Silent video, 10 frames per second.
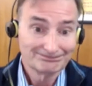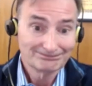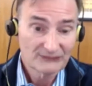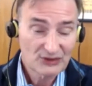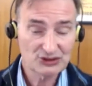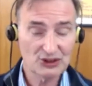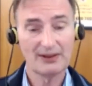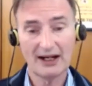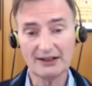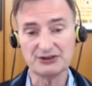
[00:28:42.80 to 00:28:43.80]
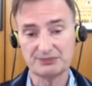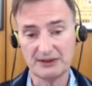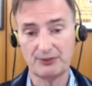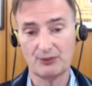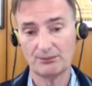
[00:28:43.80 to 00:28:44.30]
there's no buyers.
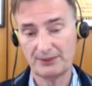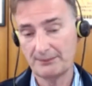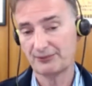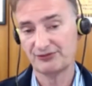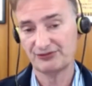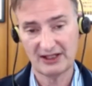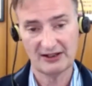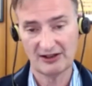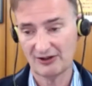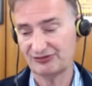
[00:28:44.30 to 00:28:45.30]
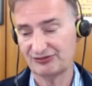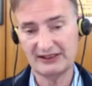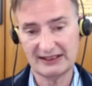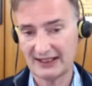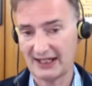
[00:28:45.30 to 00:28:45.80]
People flee
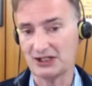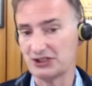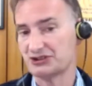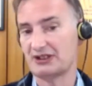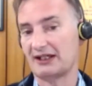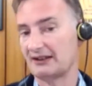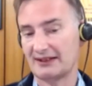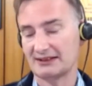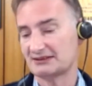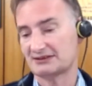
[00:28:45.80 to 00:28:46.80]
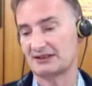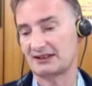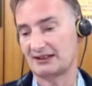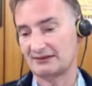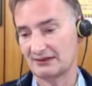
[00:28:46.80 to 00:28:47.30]
to cash, and
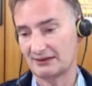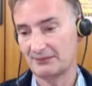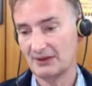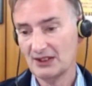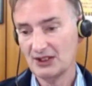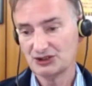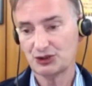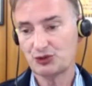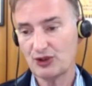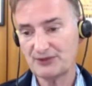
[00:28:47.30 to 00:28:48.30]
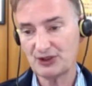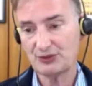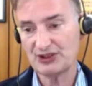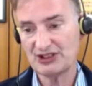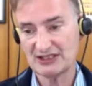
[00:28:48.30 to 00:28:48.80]
so
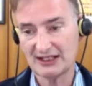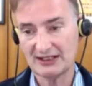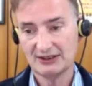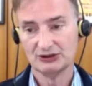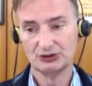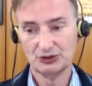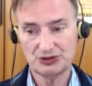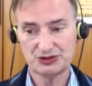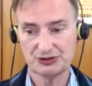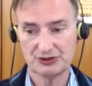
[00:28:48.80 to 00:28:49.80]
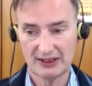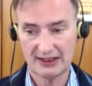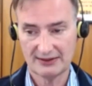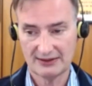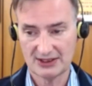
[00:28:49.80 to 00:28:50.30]
crypto is a loser
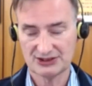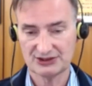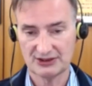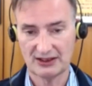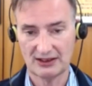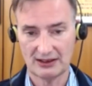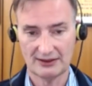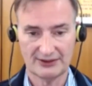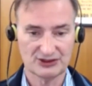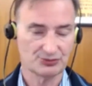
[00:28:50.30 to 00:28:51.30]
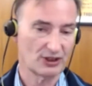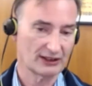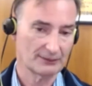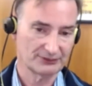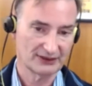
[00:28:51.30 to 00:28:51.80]
in this this
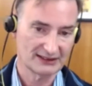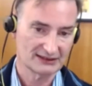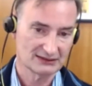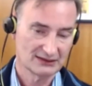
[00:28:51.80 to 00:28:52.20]
marketplace.